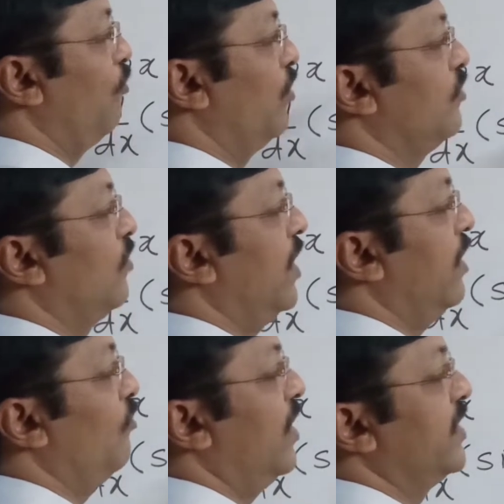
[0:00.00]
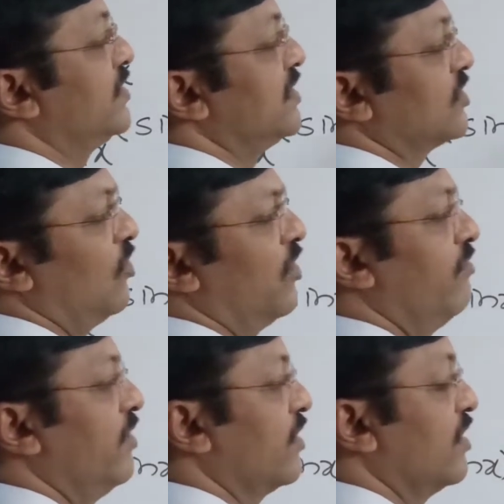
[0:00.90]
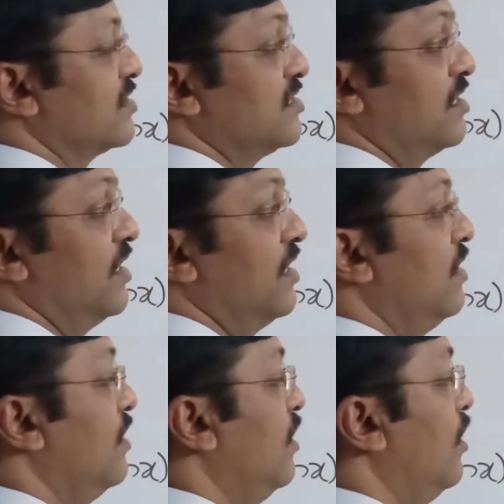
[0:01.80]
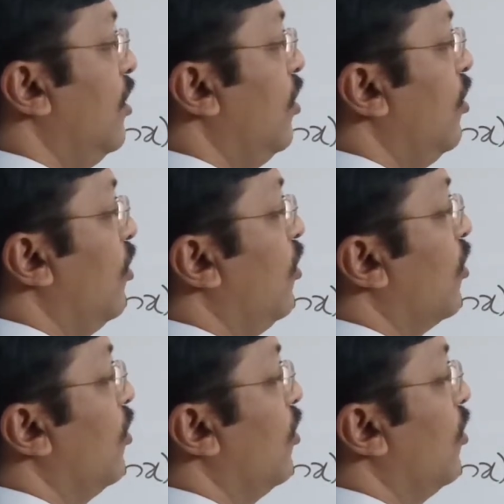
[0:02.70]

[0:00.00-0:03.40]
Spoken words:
What is y? Y is this, or even you can consider log